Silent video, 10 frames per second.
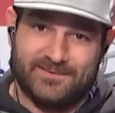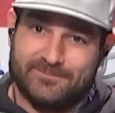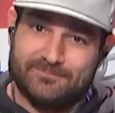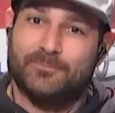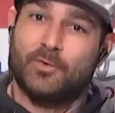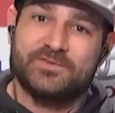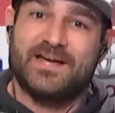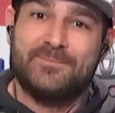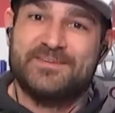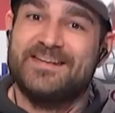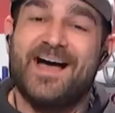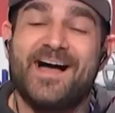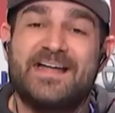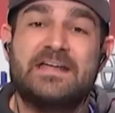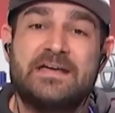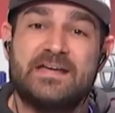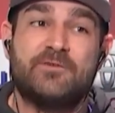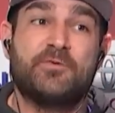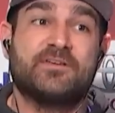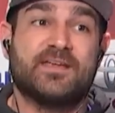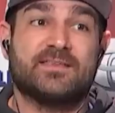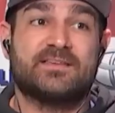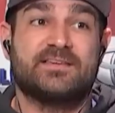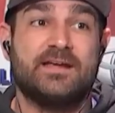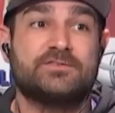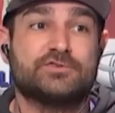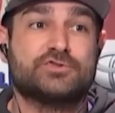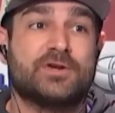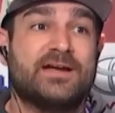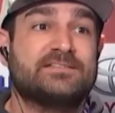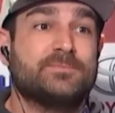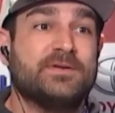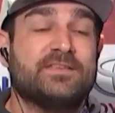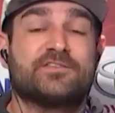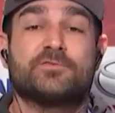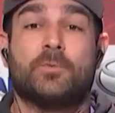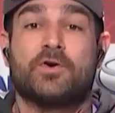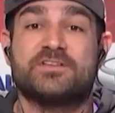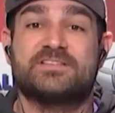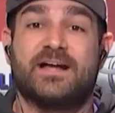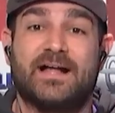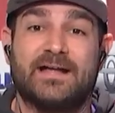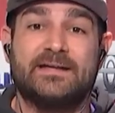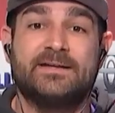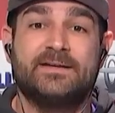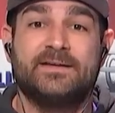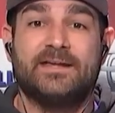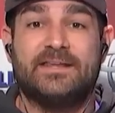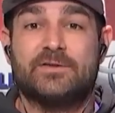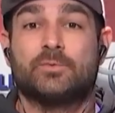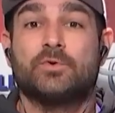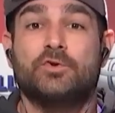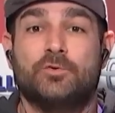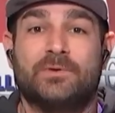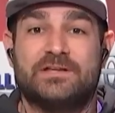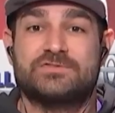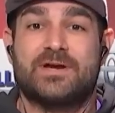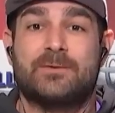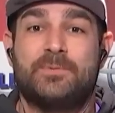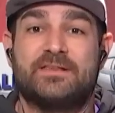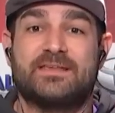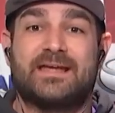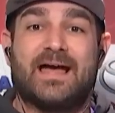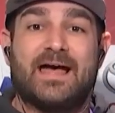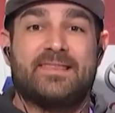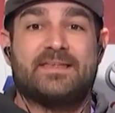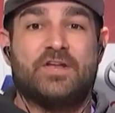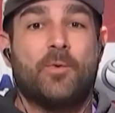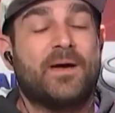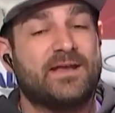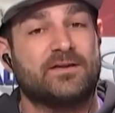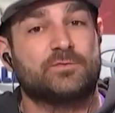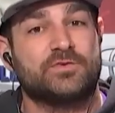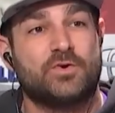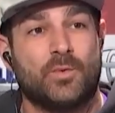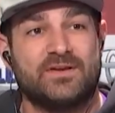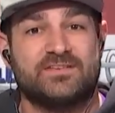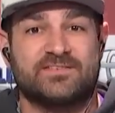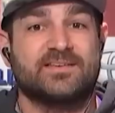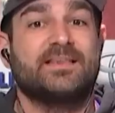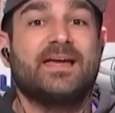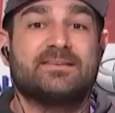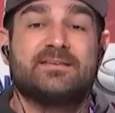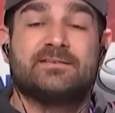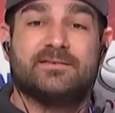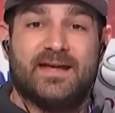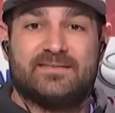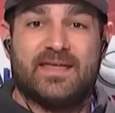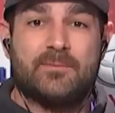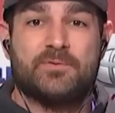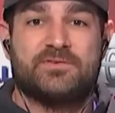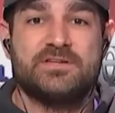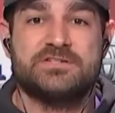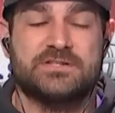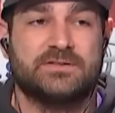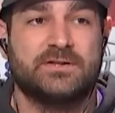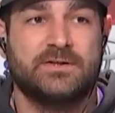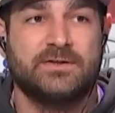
and more times than not, it feels like the Saints are trying to be the smartest guy in the room and try to pick the guy that nobody else was going to select at that position.